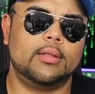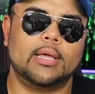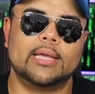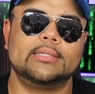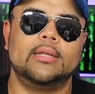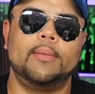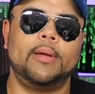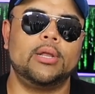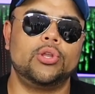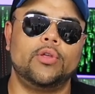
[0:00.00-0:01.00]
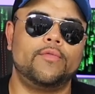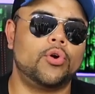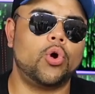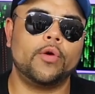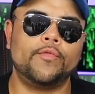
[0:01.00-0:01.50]
Like I said, depending on if
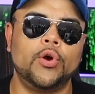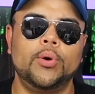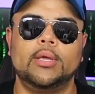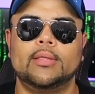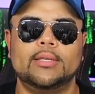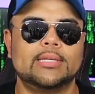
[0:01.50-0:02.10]
you're off-roading and